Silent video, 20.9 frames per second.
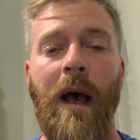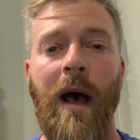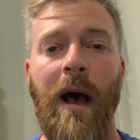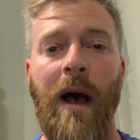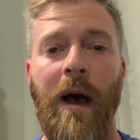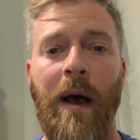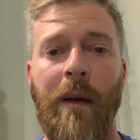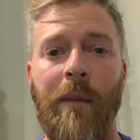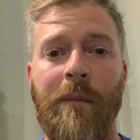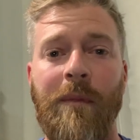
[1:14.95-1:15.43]

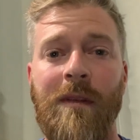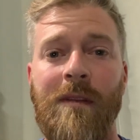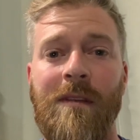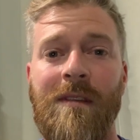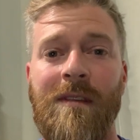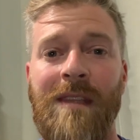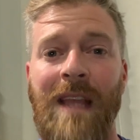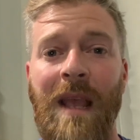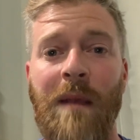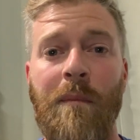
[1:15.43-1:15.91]
um,
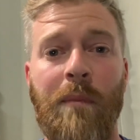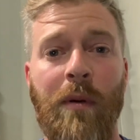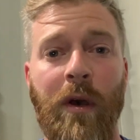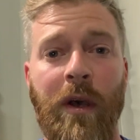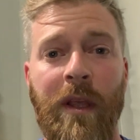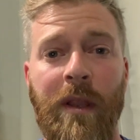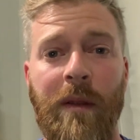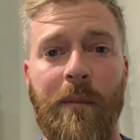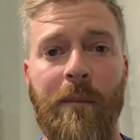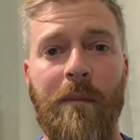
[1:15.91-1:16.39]
stay
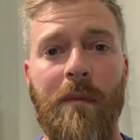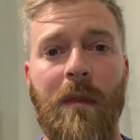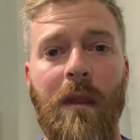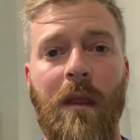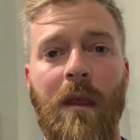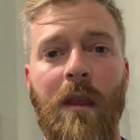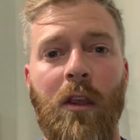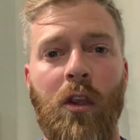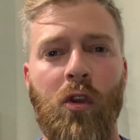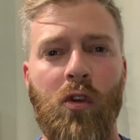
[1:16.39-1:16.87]
put,
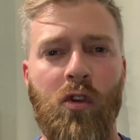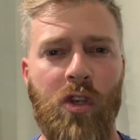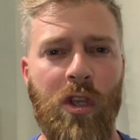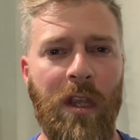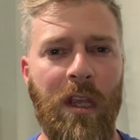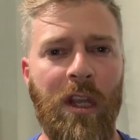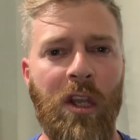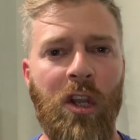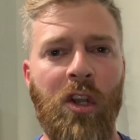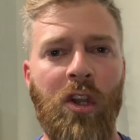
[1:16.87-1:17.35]
usually on